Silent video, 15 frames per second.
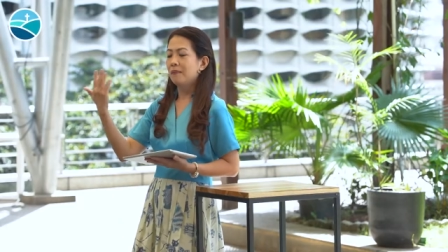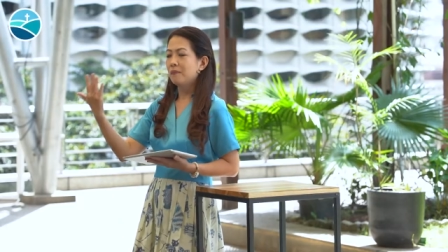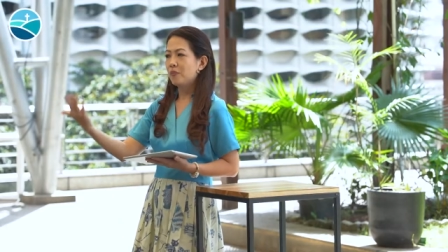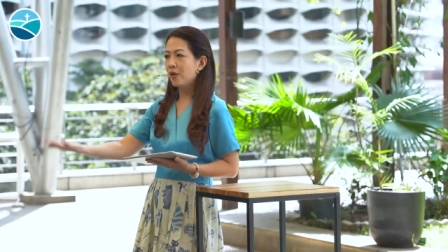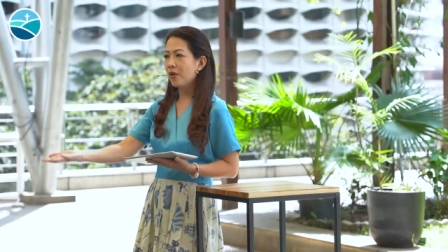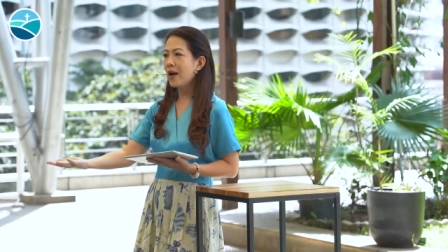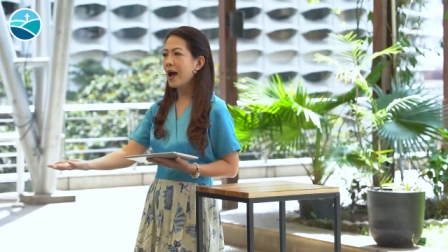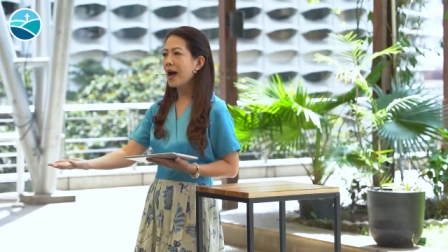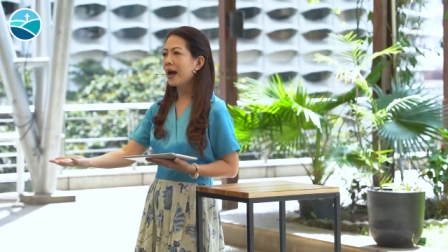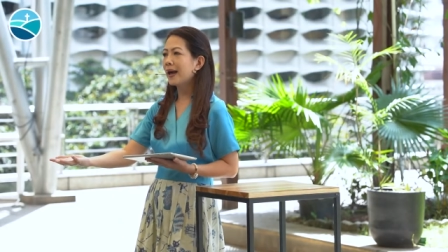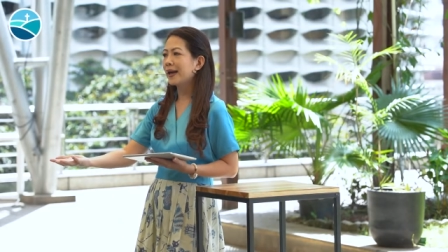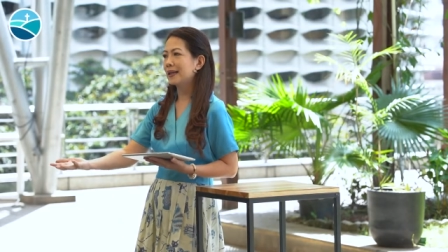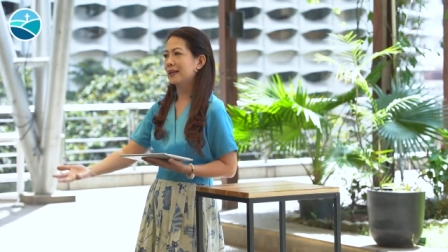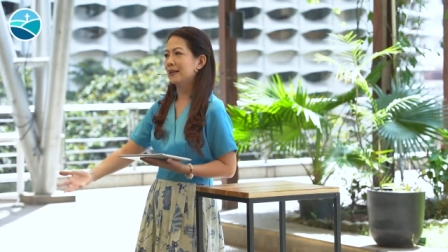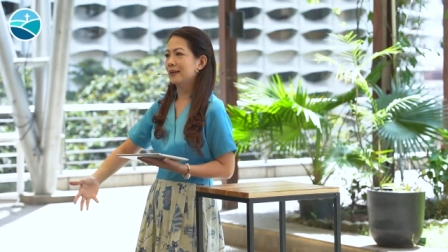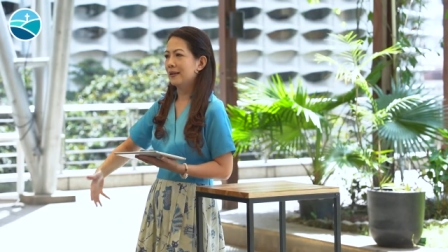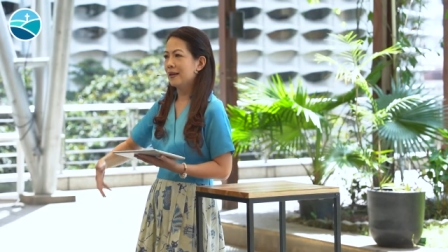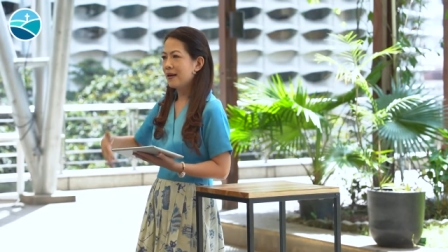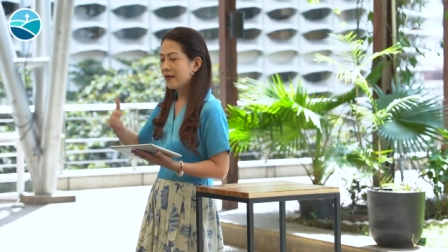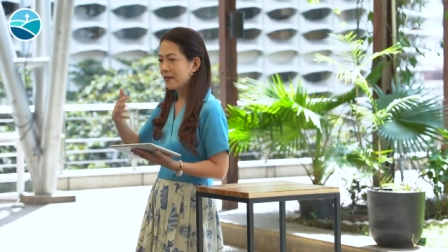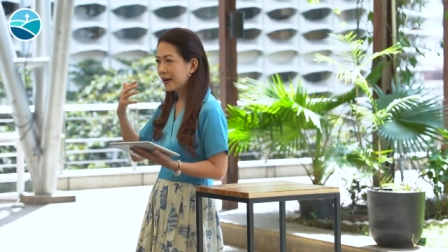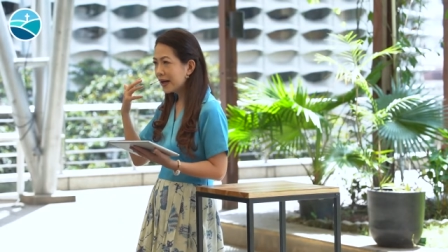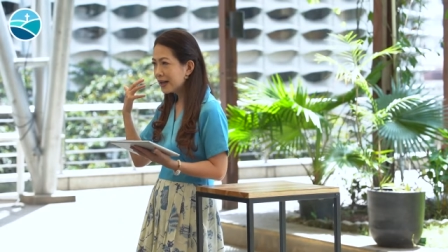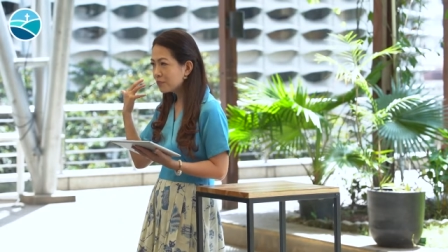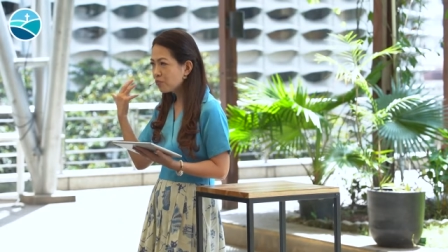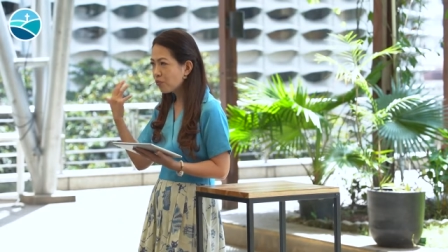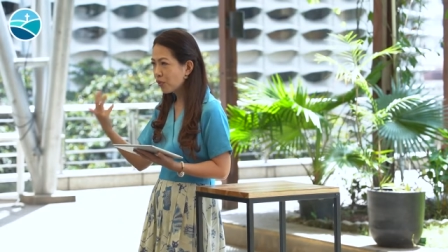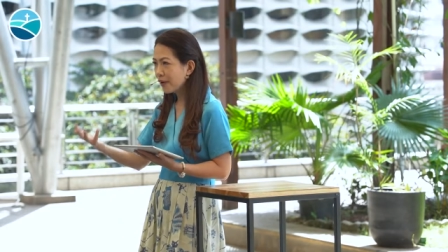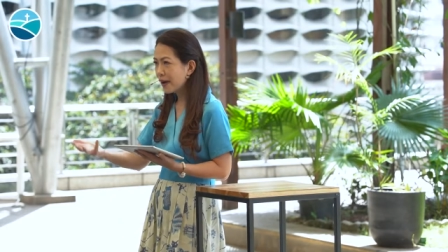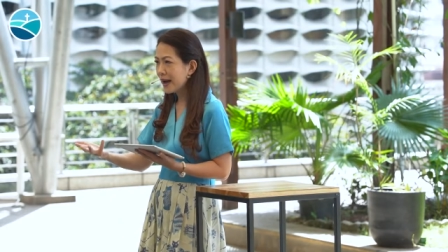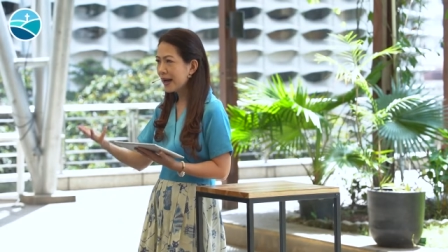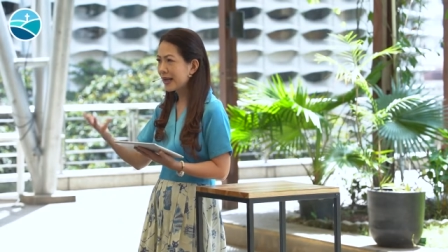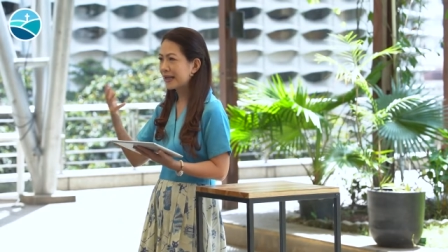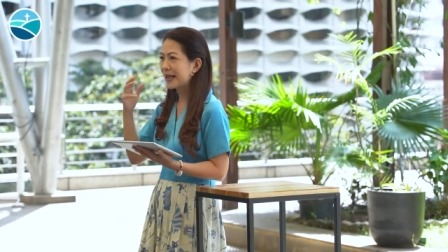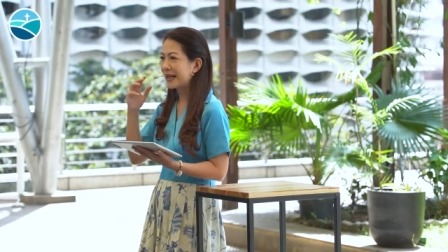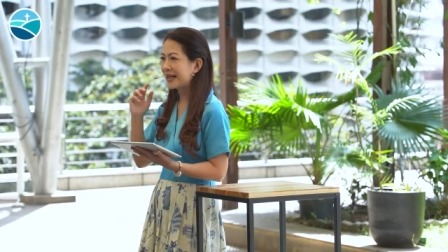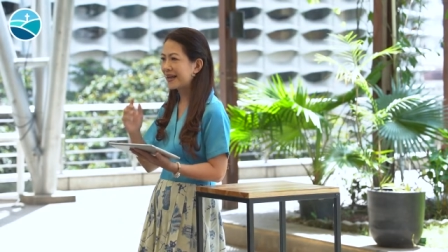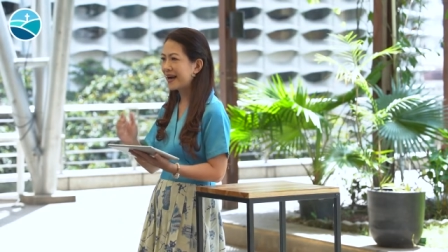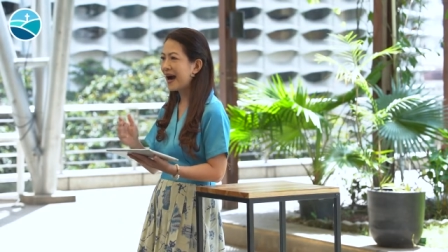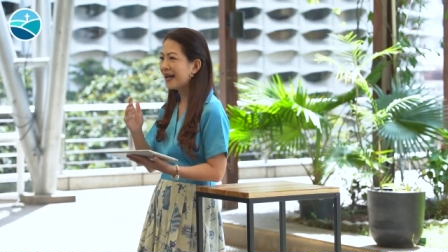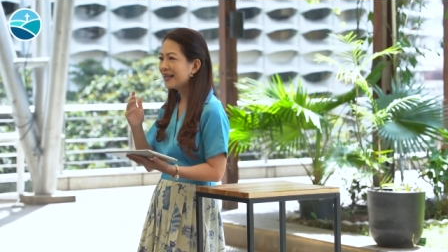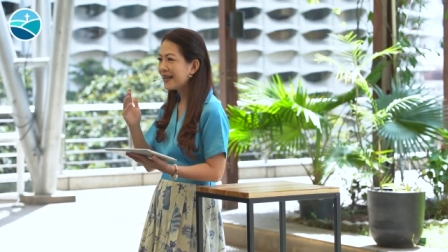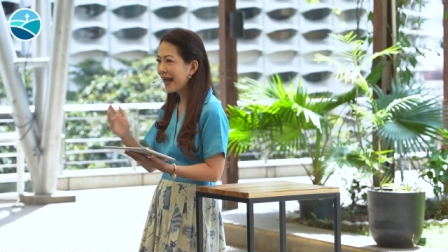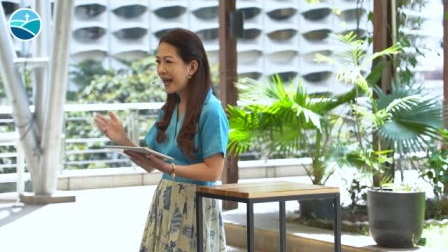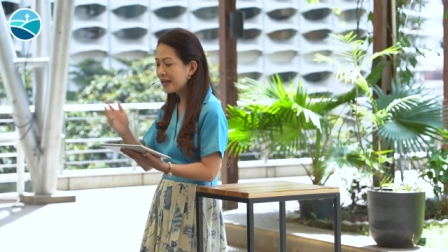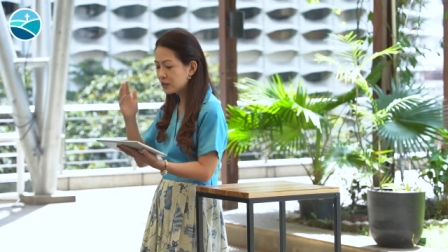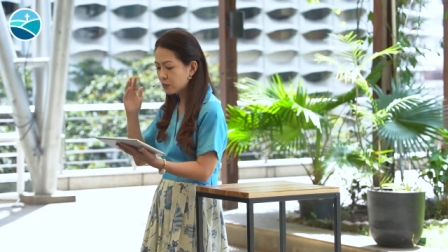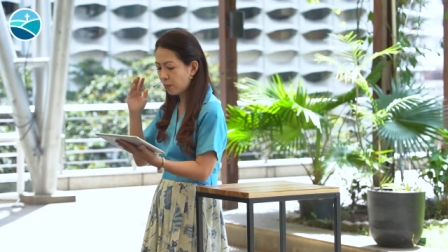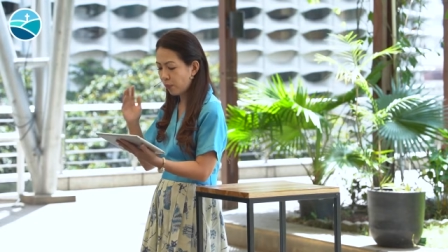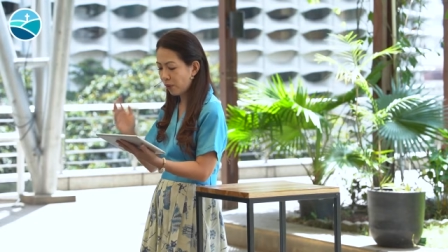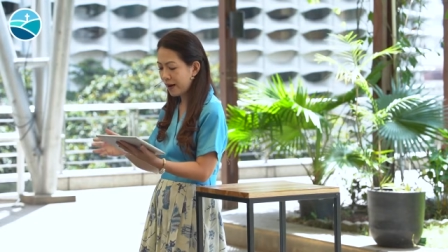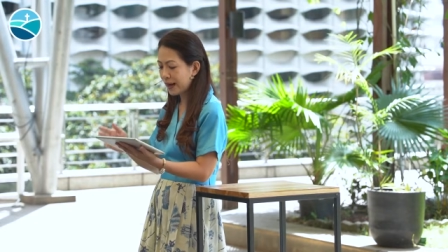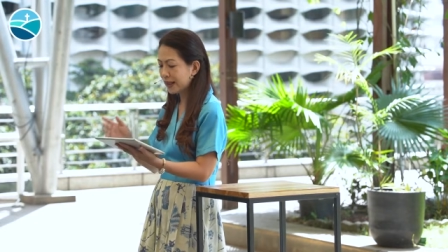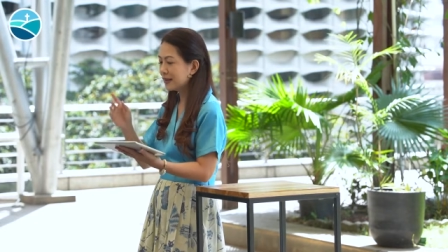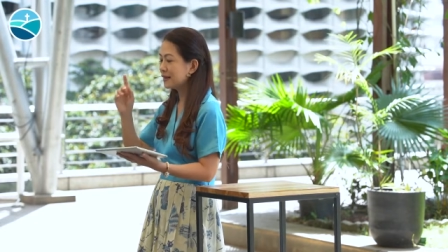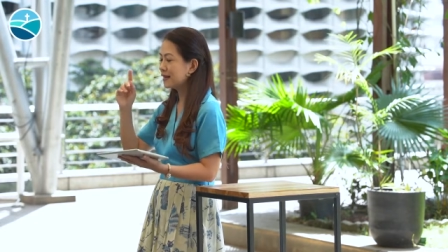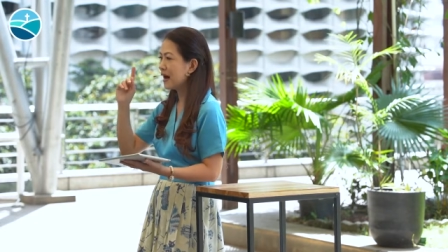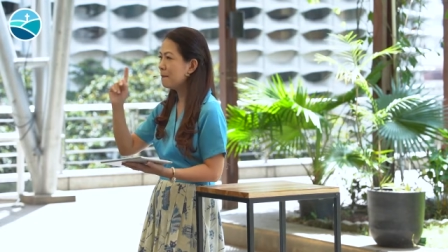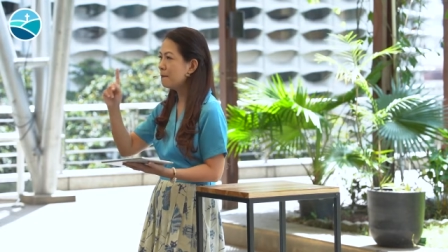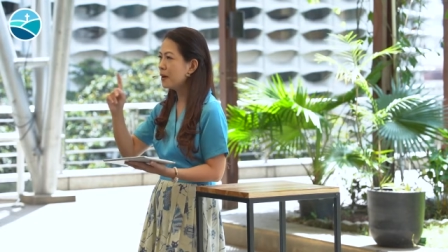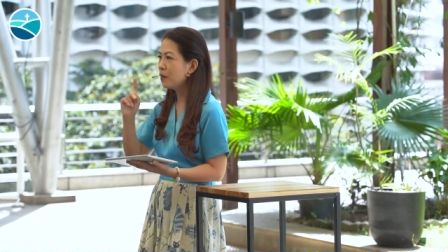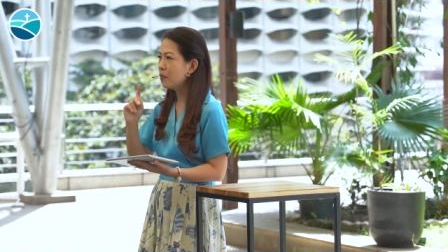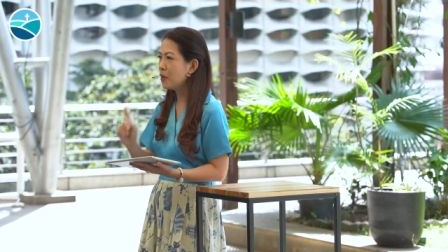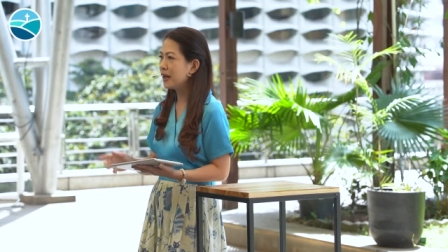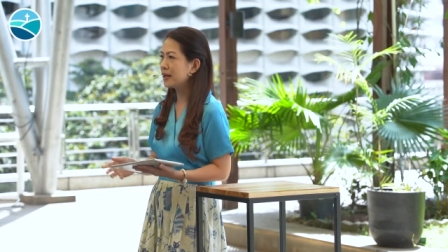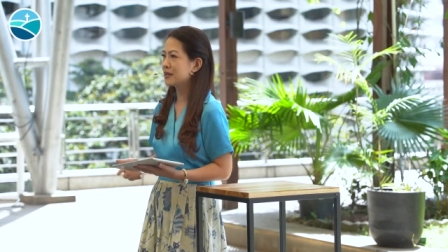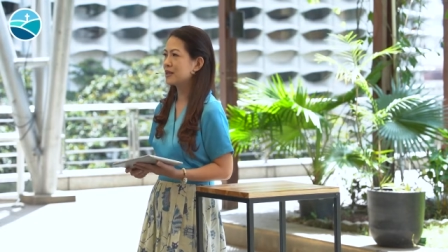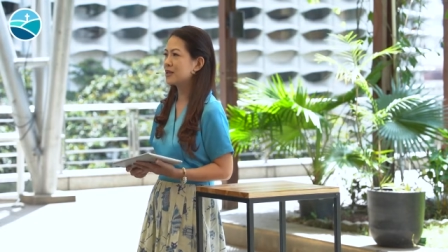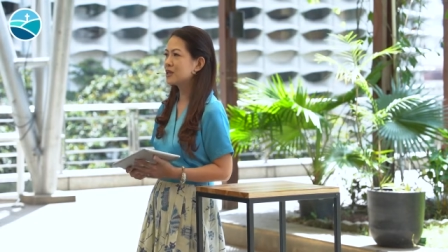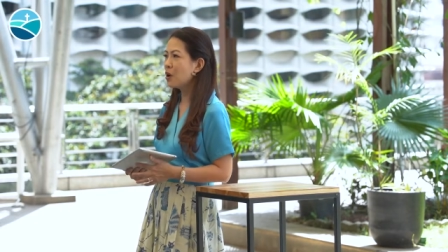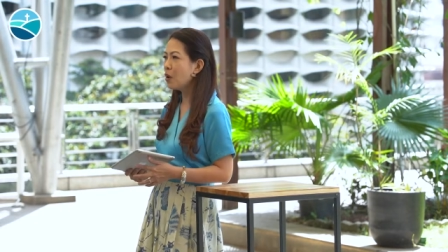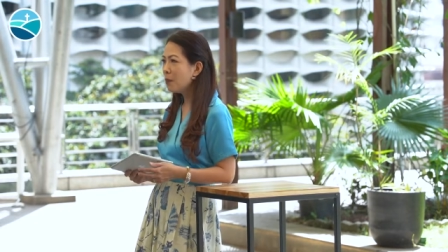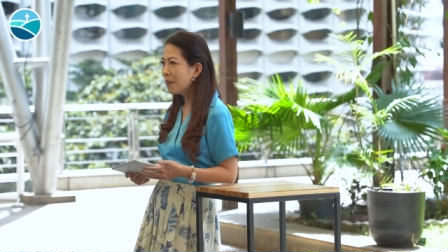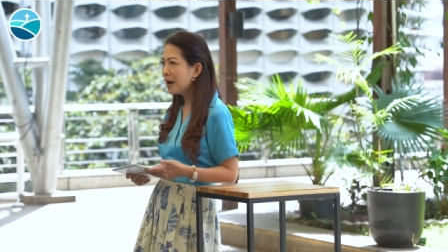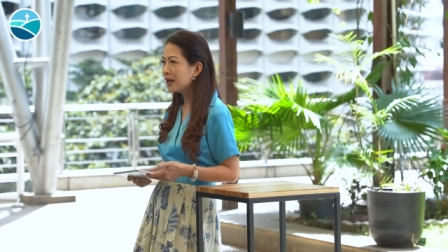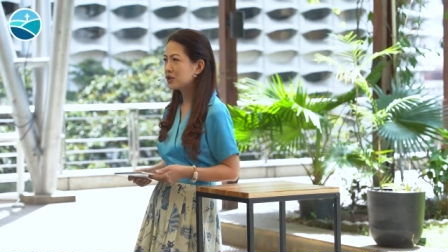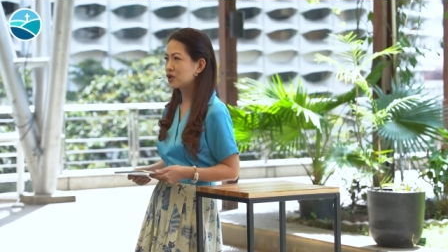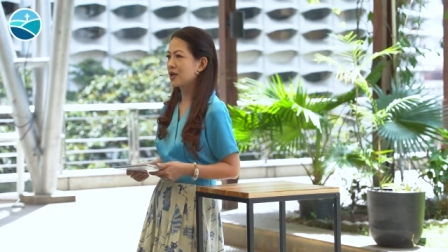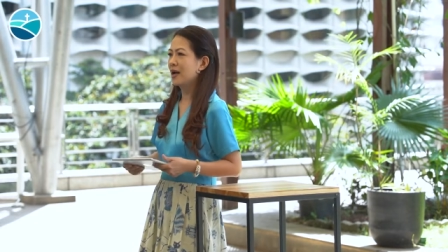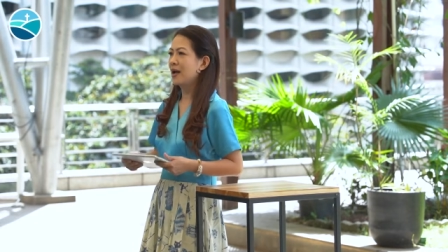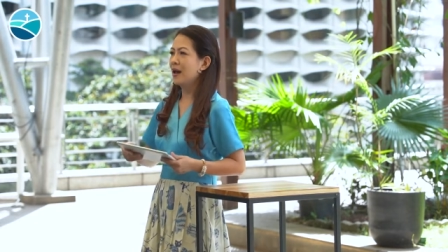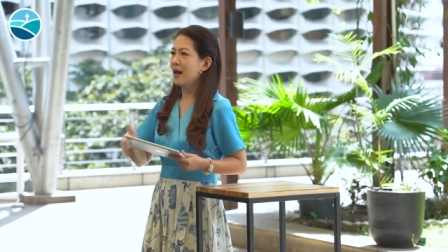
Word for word: Pride. Right? Pride. That God hates pride number one so much.